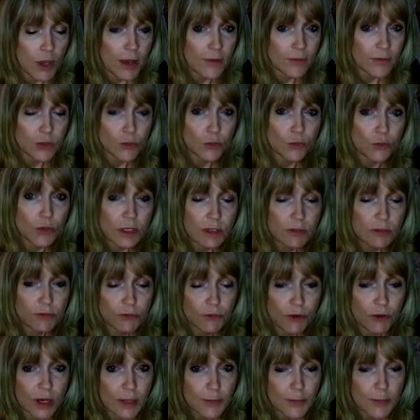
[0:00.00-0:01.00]
You have to
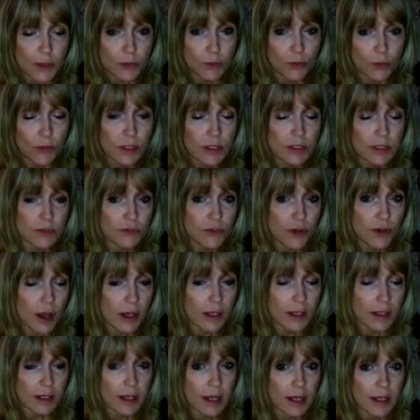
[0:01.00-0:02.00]
reframe it and
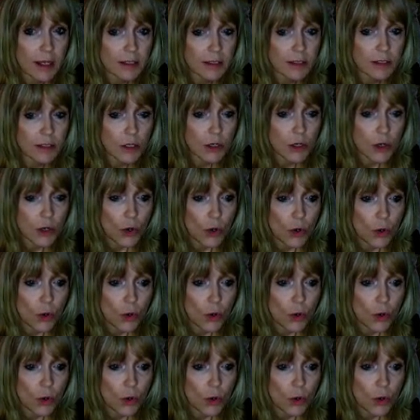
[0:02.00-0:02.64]
redefine it as